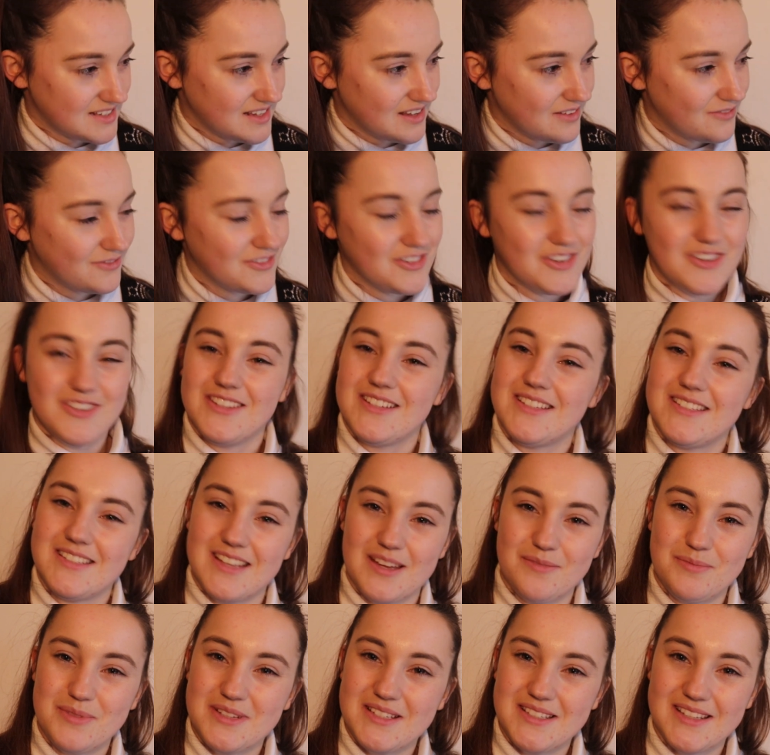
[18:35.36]
If you just
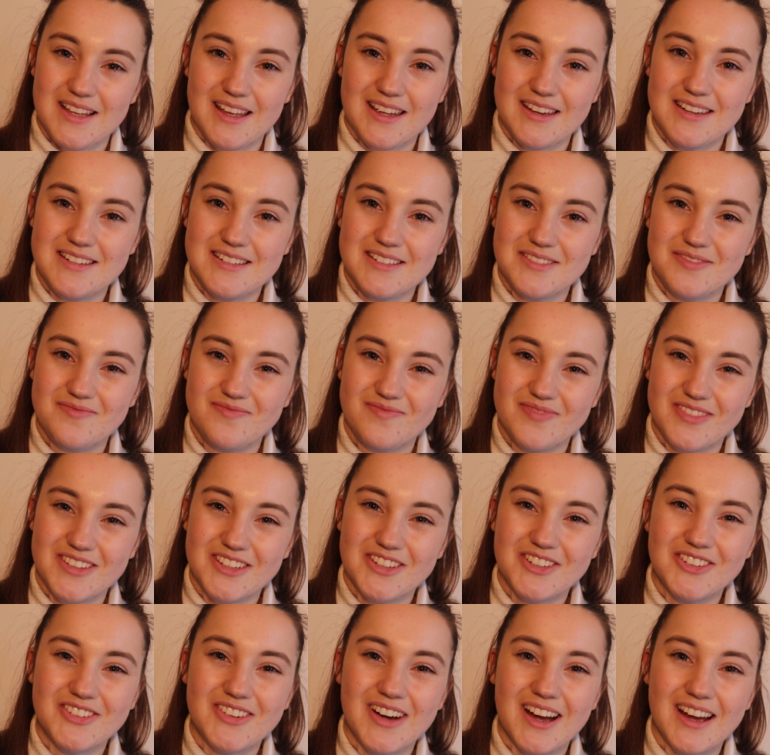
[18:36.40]
step aside.
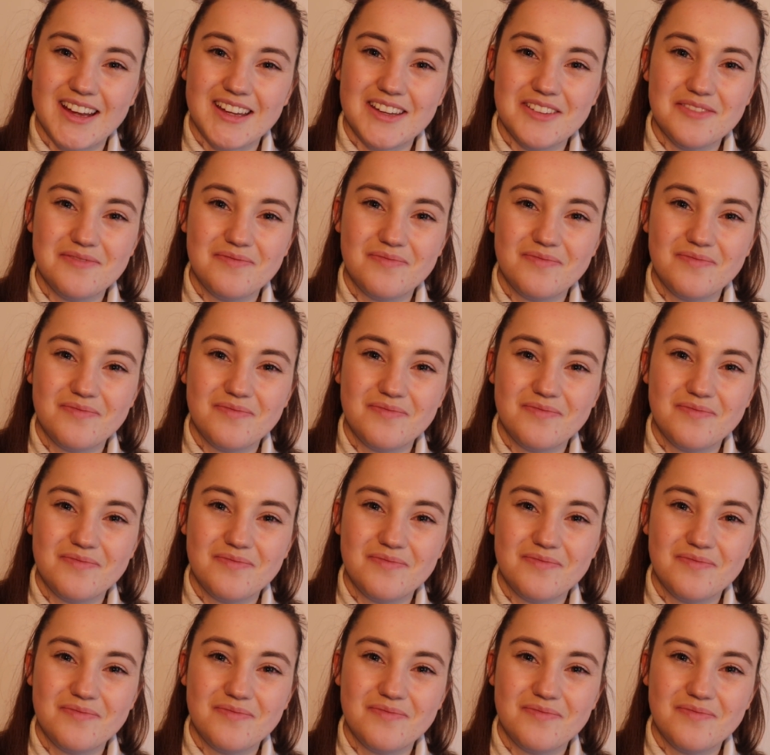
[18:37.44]
All right.